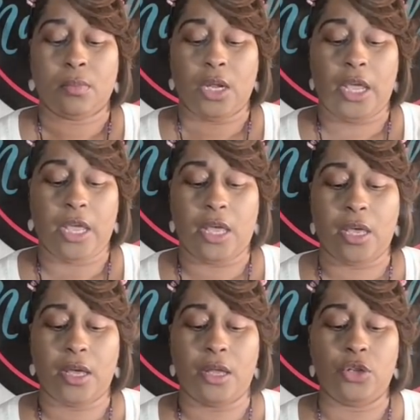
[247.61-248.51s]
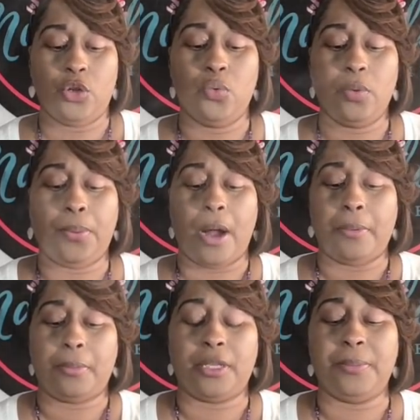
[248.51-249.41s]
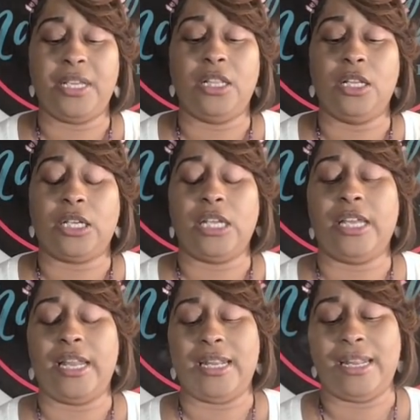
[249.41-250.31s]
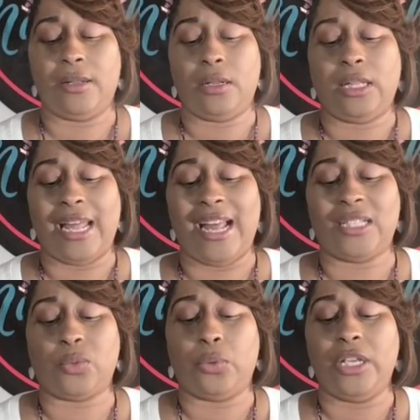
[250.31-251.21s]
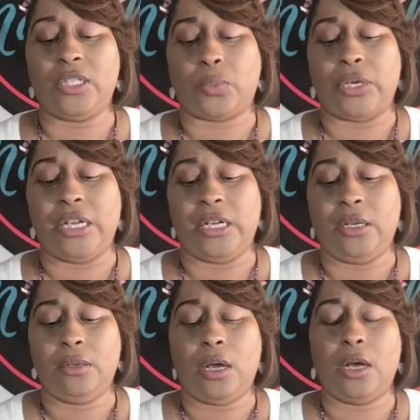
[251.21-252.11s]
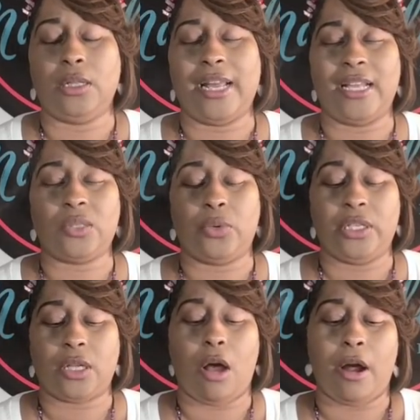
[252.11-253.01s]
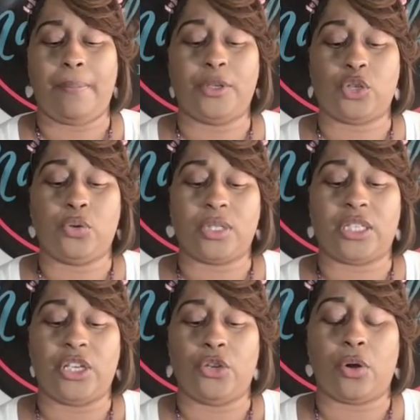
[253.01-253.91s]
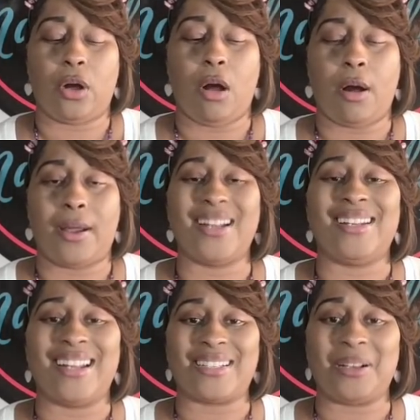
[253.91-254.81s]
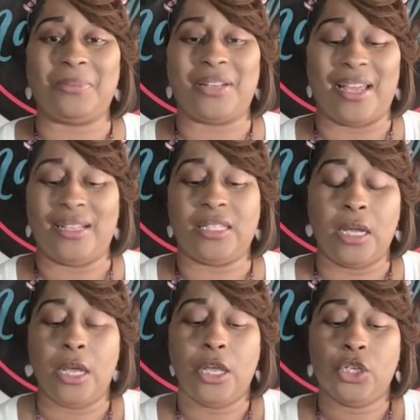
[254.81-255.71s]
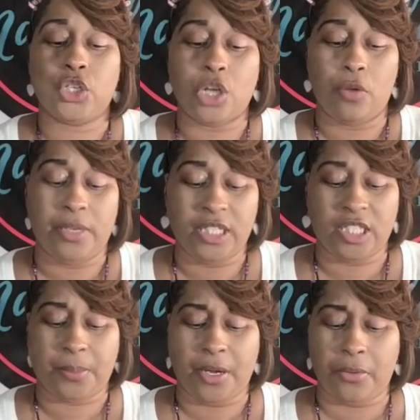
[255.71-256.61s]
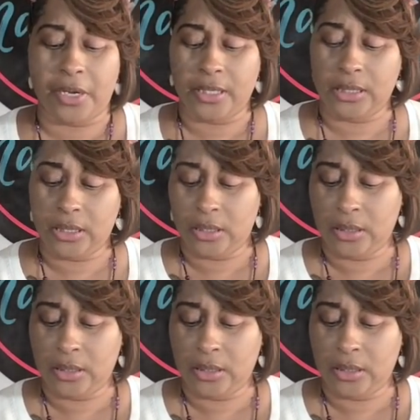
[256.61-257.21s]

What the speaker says: And you will probably be looking at last week's reading, last week's card, but you will see your card in the next couple days. Show me spirit.